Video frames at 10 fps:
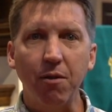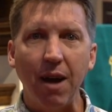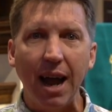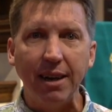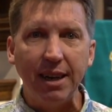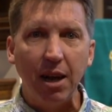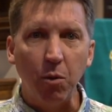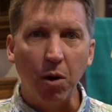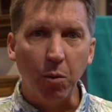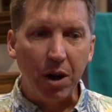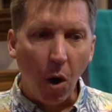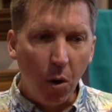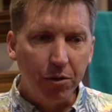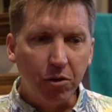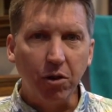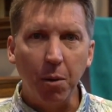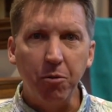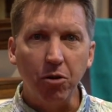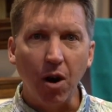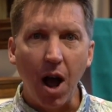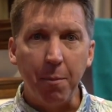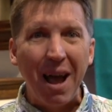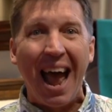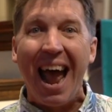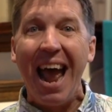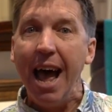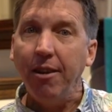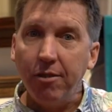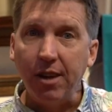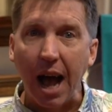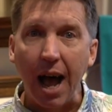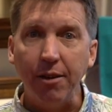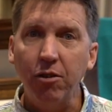of idea where we hold Scripture up as God.